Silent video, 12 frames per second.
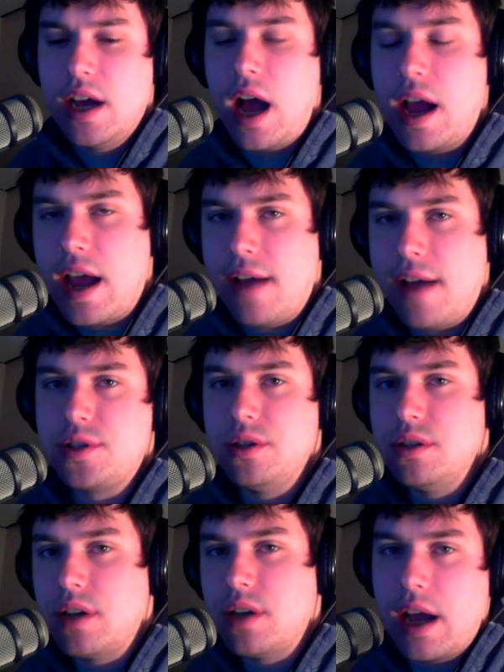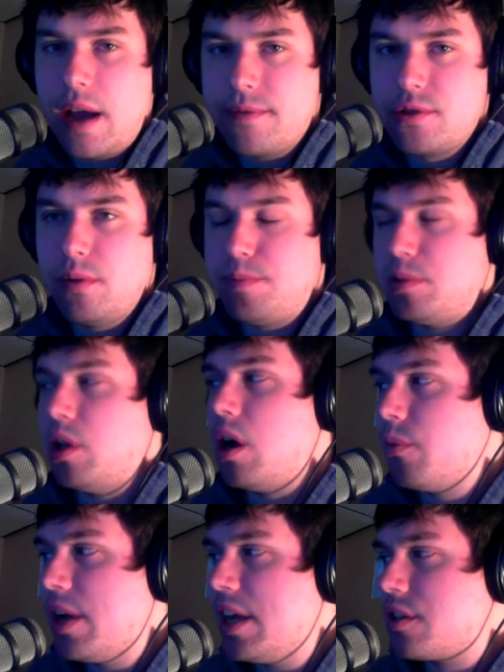I have to, I have to applaud
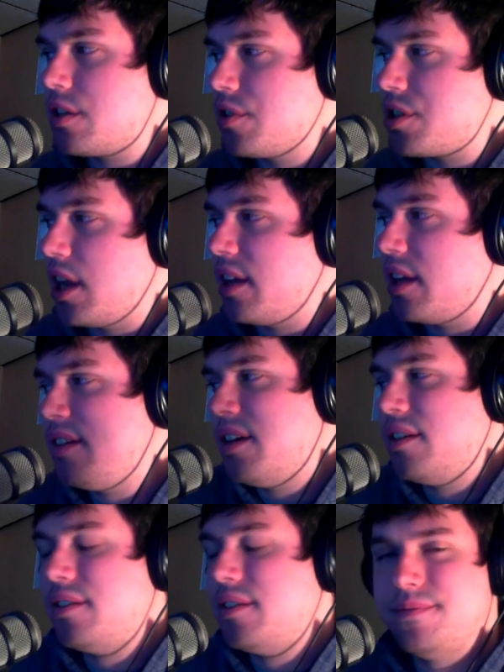Wings for saying, eh,